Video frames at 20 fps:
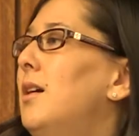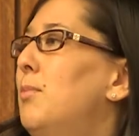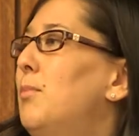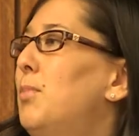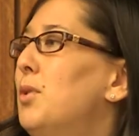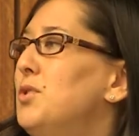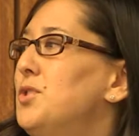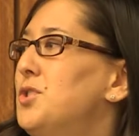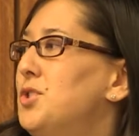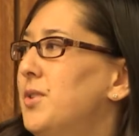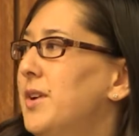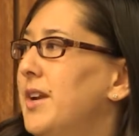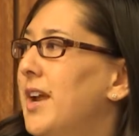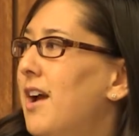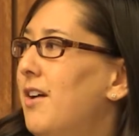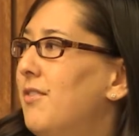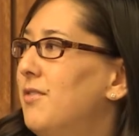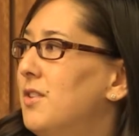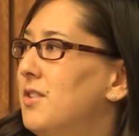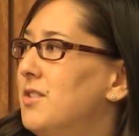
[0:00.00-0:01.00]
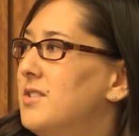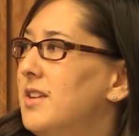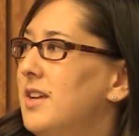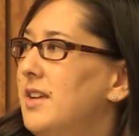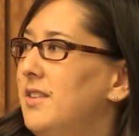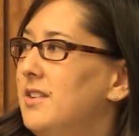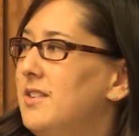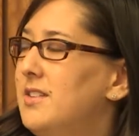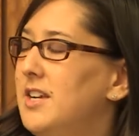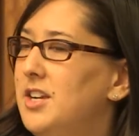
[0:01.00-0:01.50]
bolstering efforts,
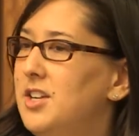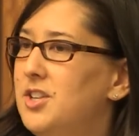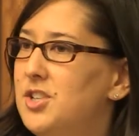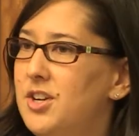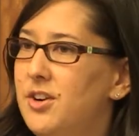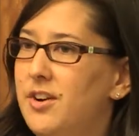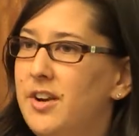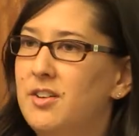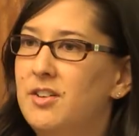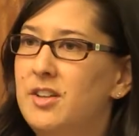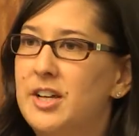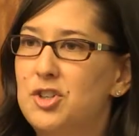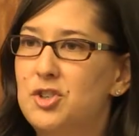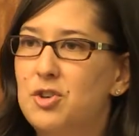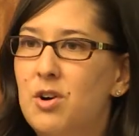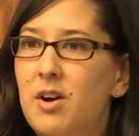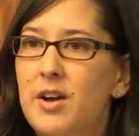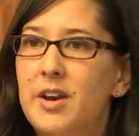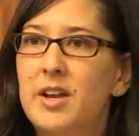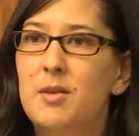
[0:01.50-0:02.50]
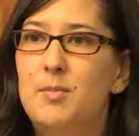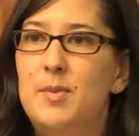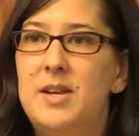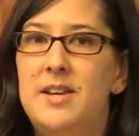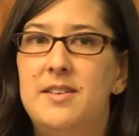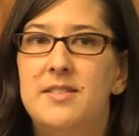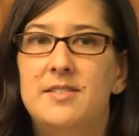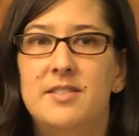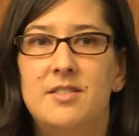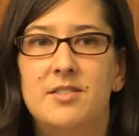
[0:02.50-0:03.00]
and the data sharing electronic
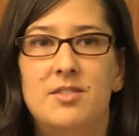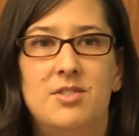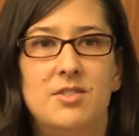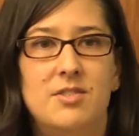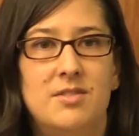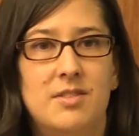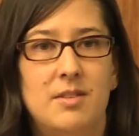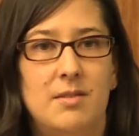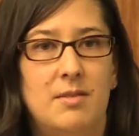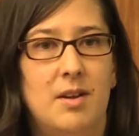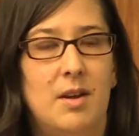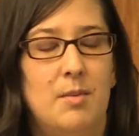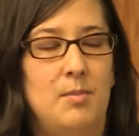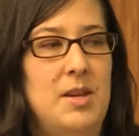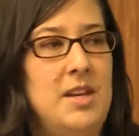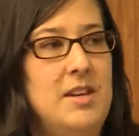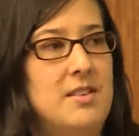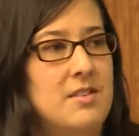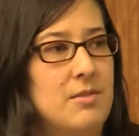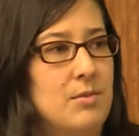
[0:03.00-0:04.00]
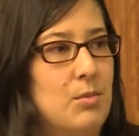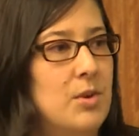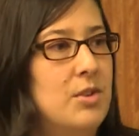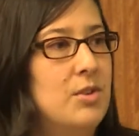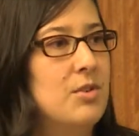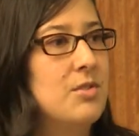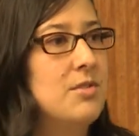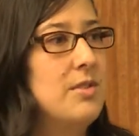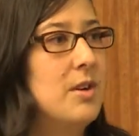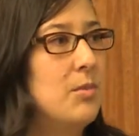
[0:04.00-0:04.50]
piece is just a piece of what
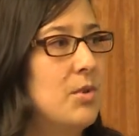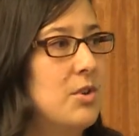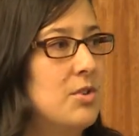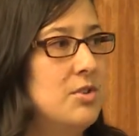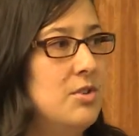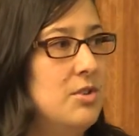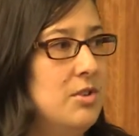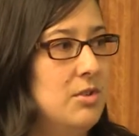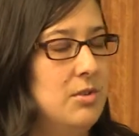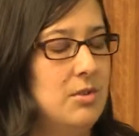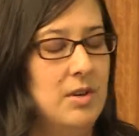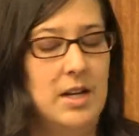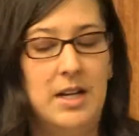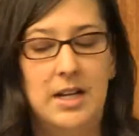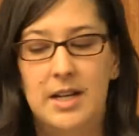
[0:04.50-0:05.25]
those networks do.